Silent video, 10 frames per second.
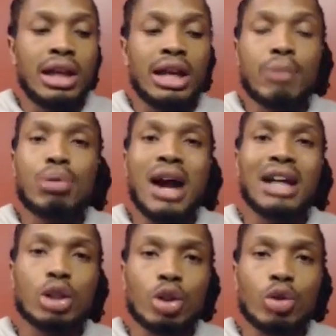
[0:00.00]
in a
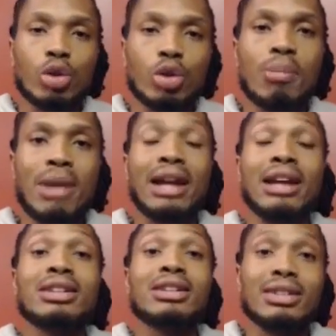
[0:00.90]
practical
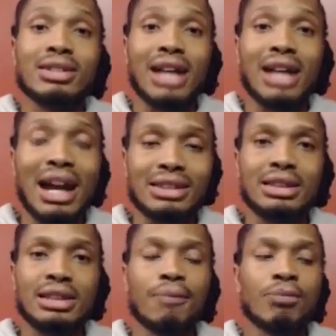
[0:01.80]
format in
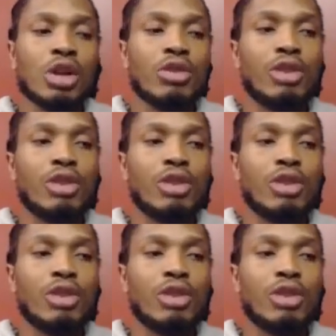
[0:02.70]
society